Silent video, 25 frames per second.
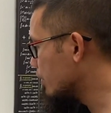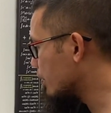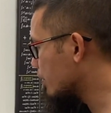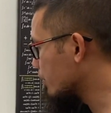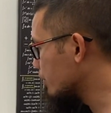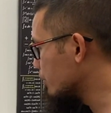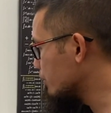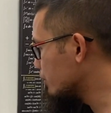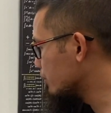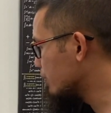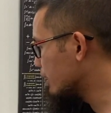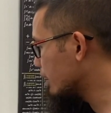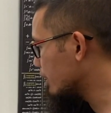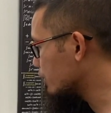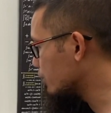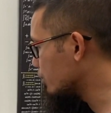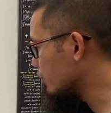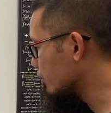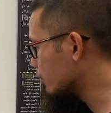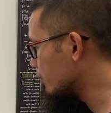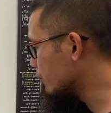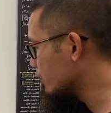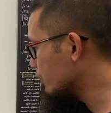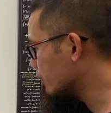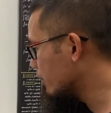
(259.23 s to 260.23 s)
are going to let
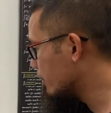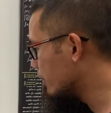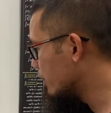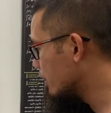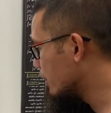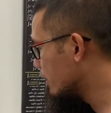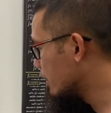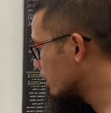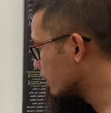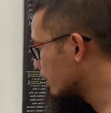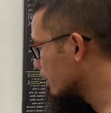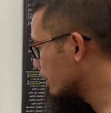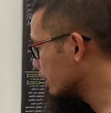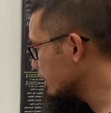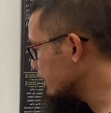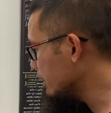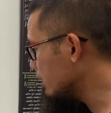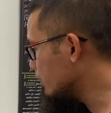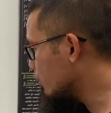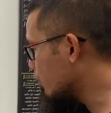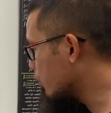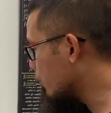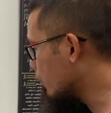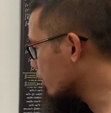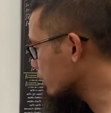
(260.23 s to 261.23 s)
u
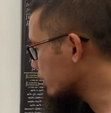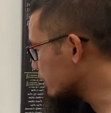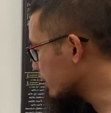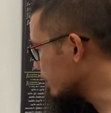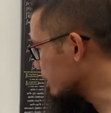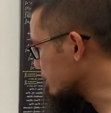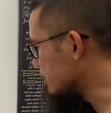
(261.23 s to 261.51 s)
equal the